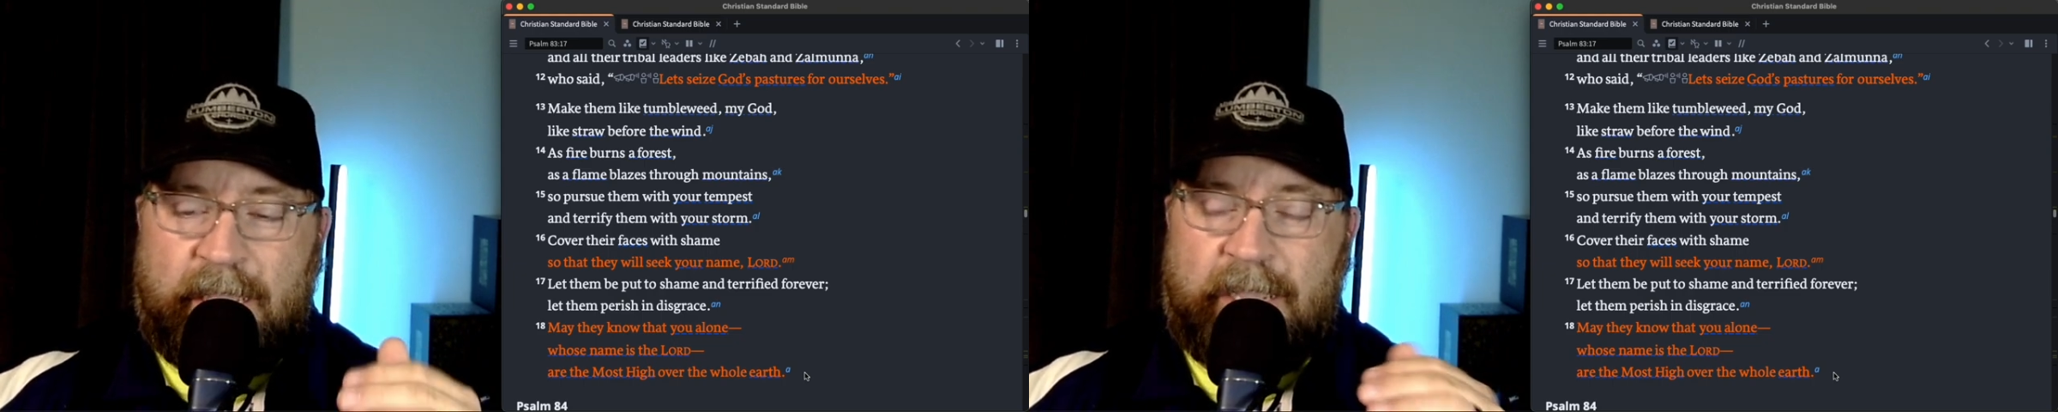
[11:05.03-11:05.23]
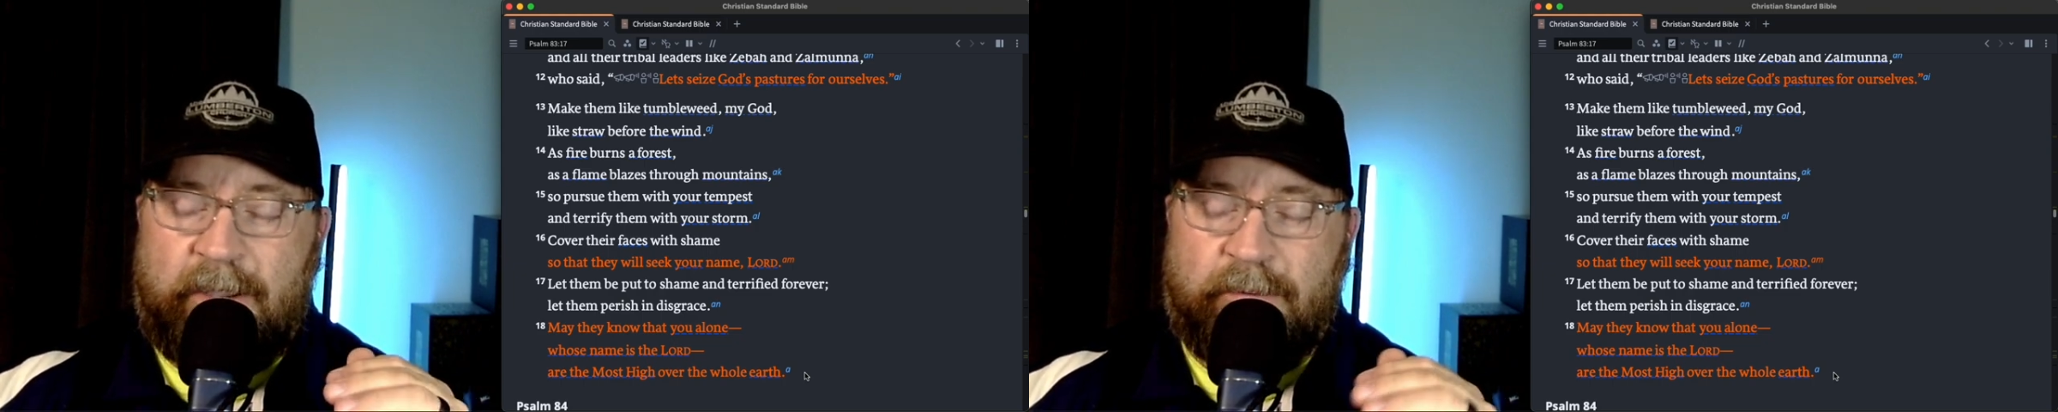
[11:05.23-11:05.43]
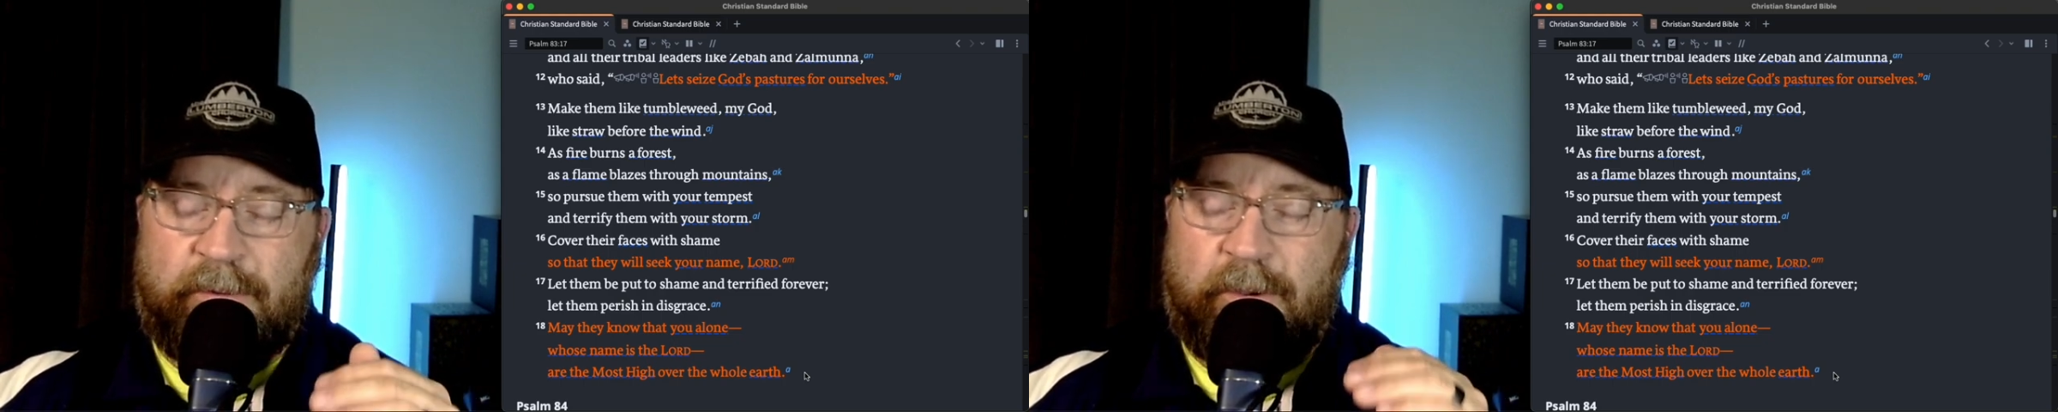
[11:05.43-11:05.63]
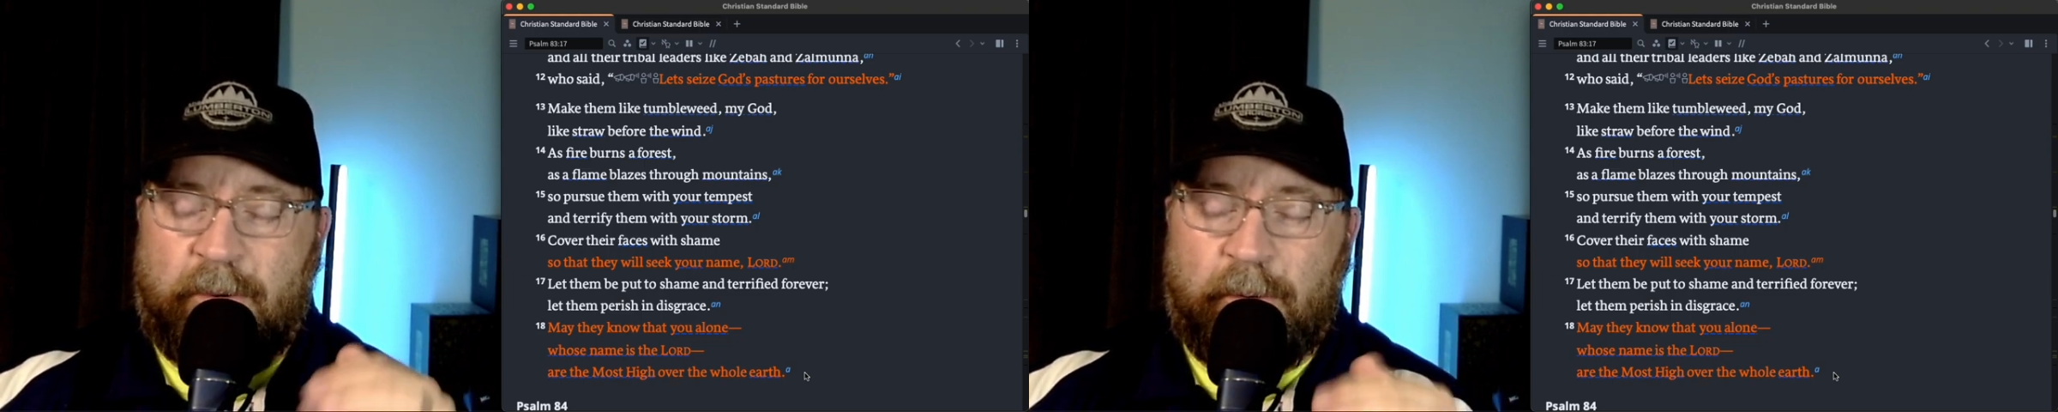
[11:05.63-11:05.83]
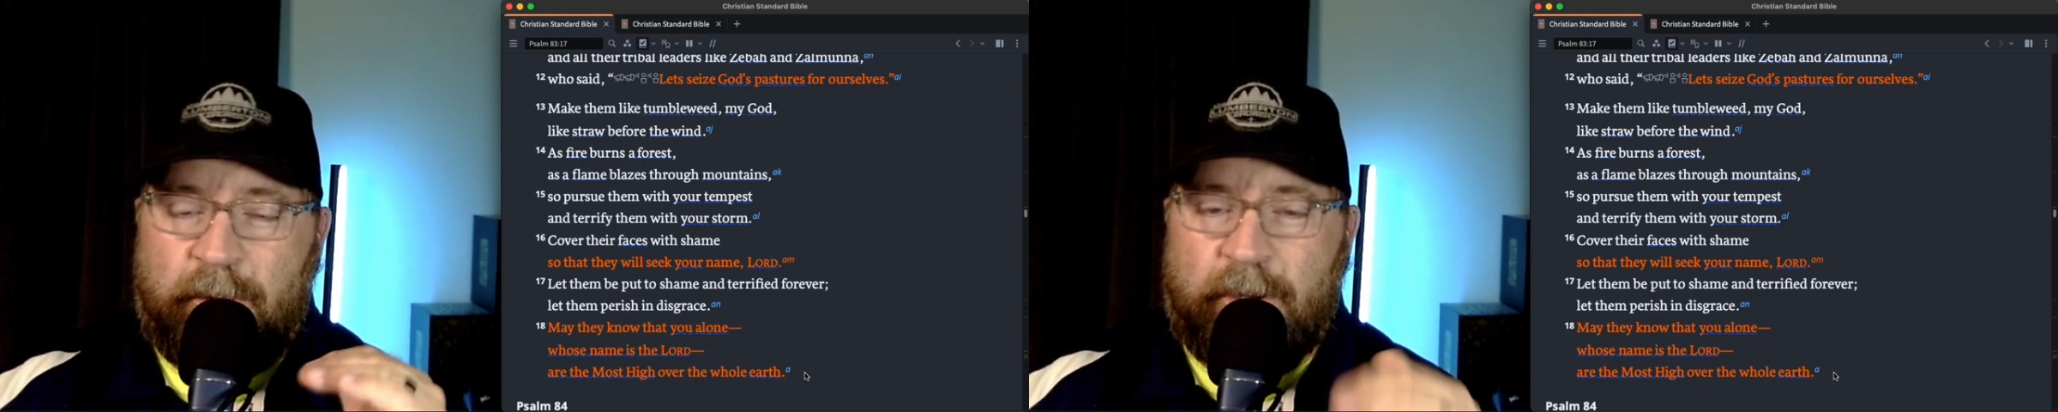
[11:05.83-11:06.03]
high over the
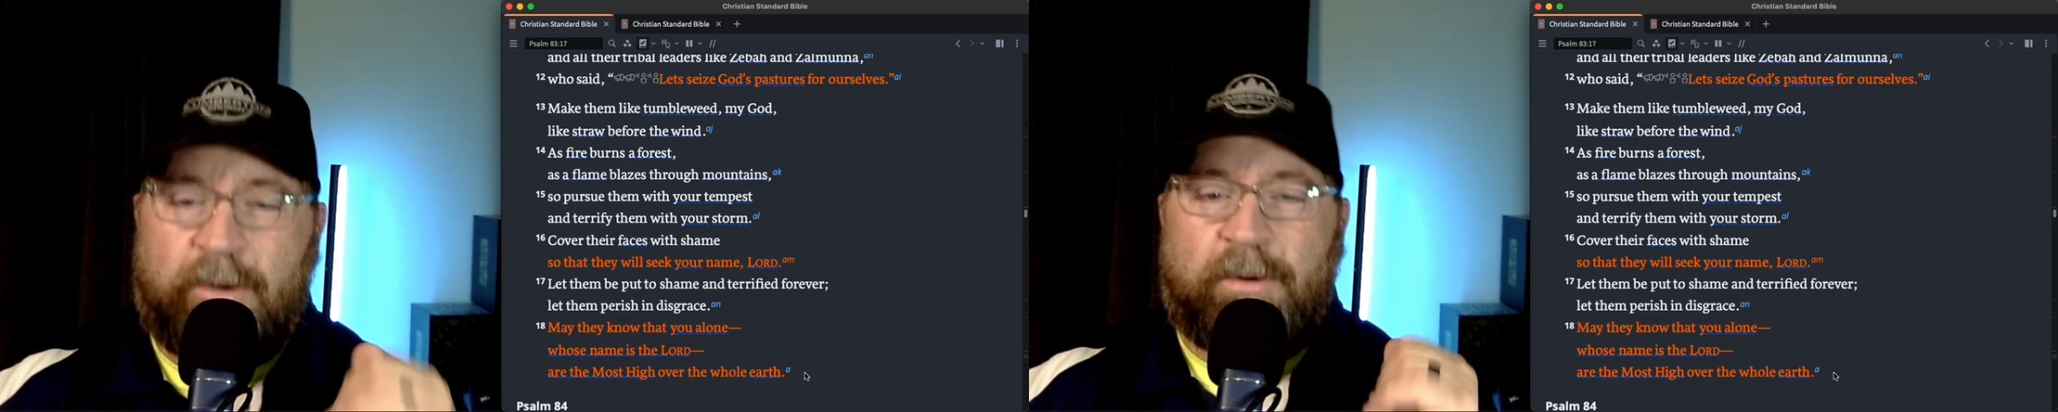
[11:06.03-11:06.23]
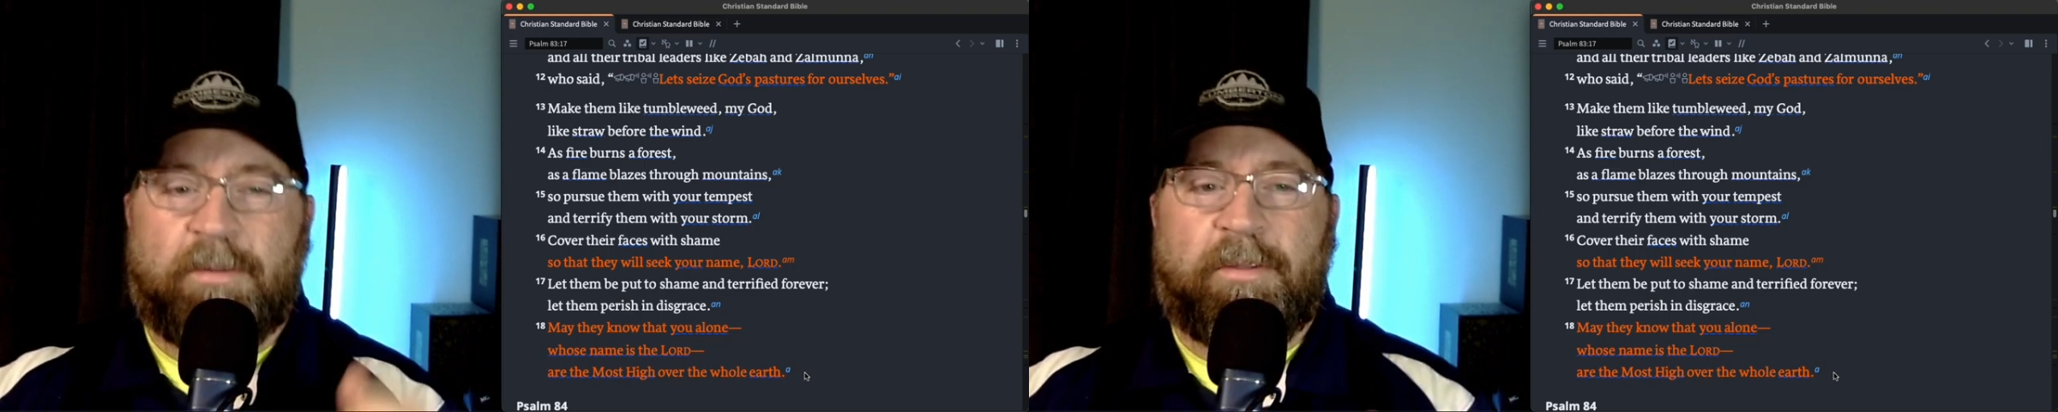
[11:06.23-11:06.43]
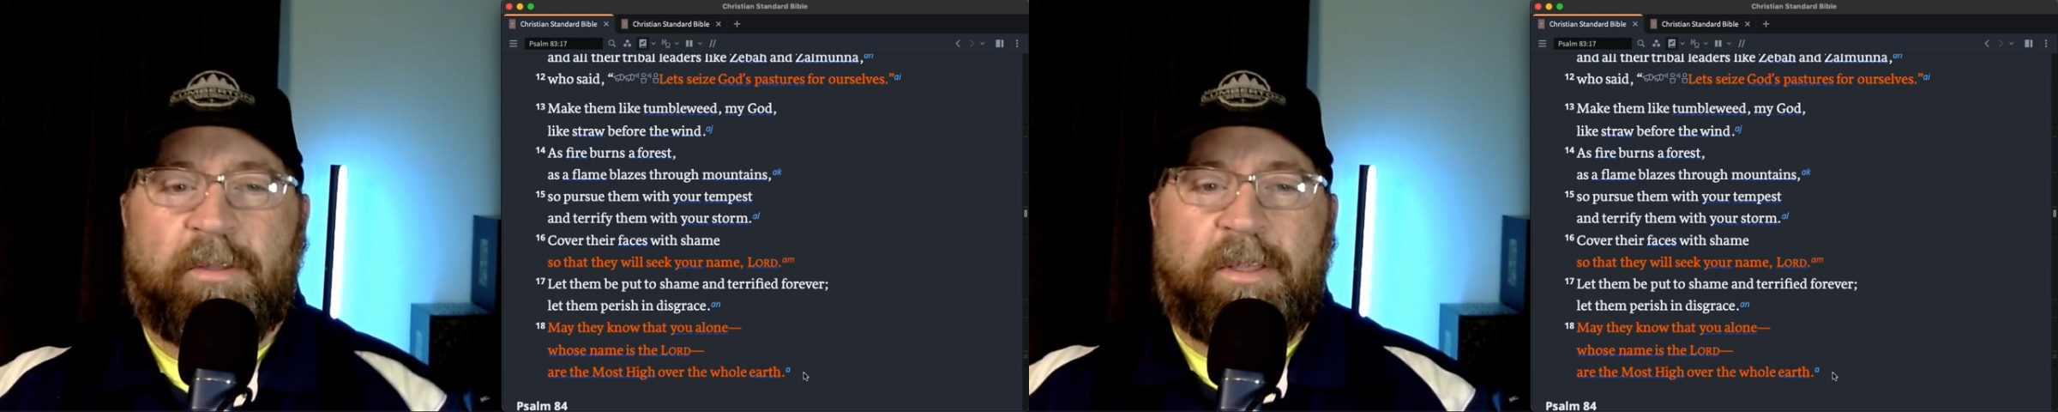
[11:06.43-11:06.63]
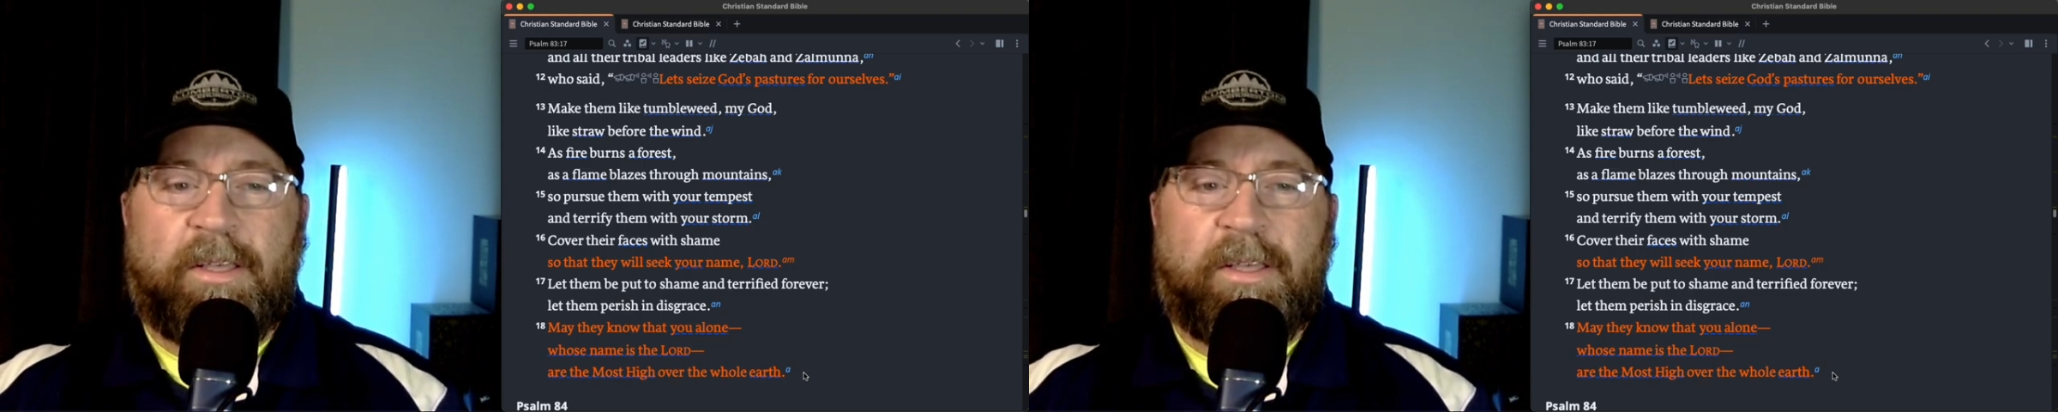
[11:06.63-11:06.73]
whole earth.